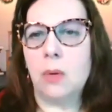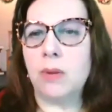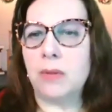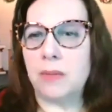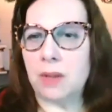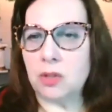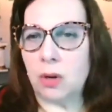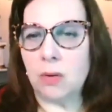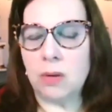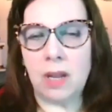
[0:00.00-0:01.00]
whether that's
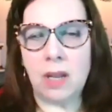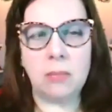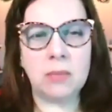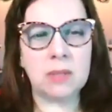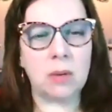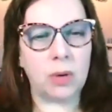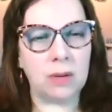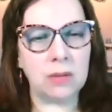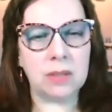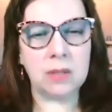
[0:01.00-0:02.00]
her name, someone
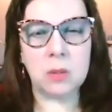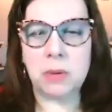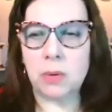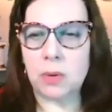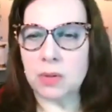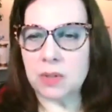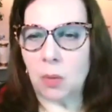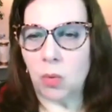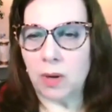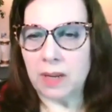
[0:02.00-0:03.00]
else in spirit, or
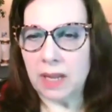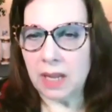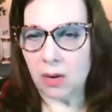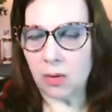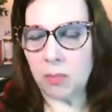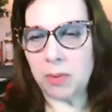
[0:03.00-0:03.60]
someone here,